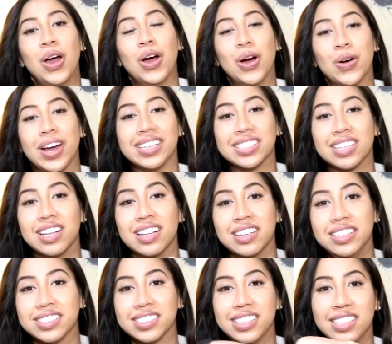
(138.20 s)
Okay, so
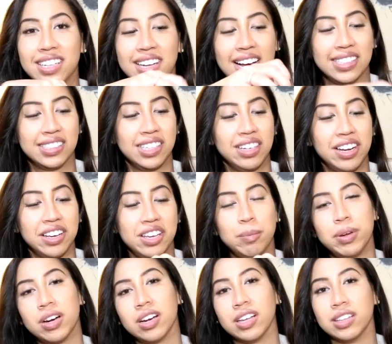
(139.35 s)
you'll see the last thing that I keep
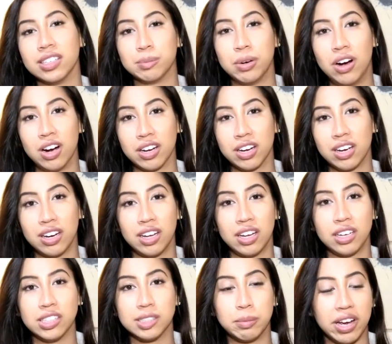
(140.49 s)
here in this pocket
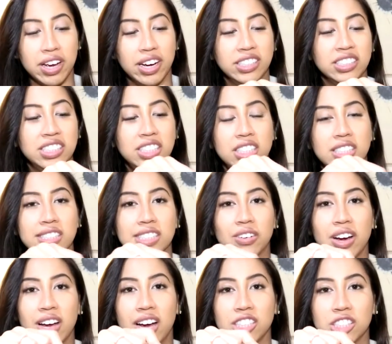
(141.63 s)
is my ID. So I
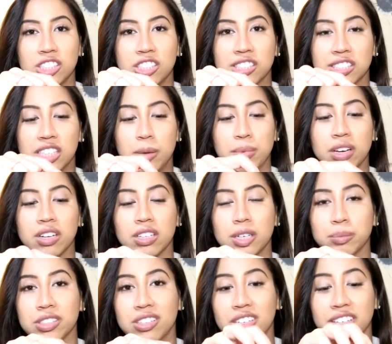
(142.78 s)
actually just keep it
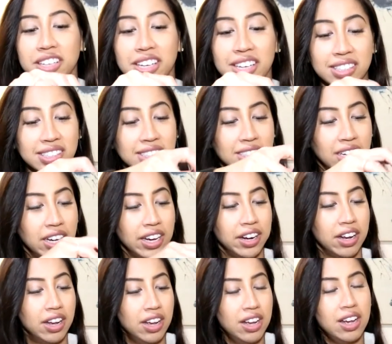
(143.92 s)
clipped on the inside.
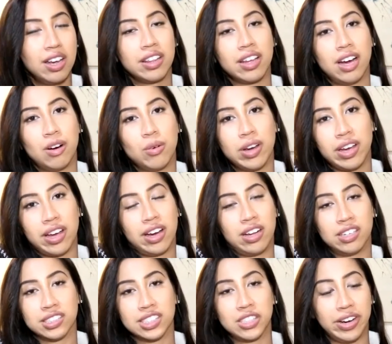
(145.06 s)
That way,
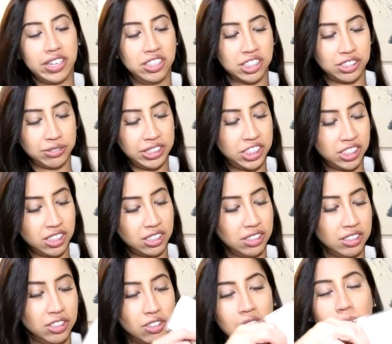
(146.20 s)
also, I can just reach in,
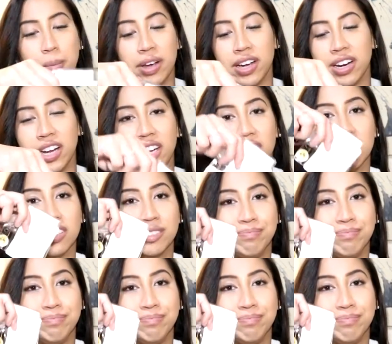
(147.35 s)
grab it, and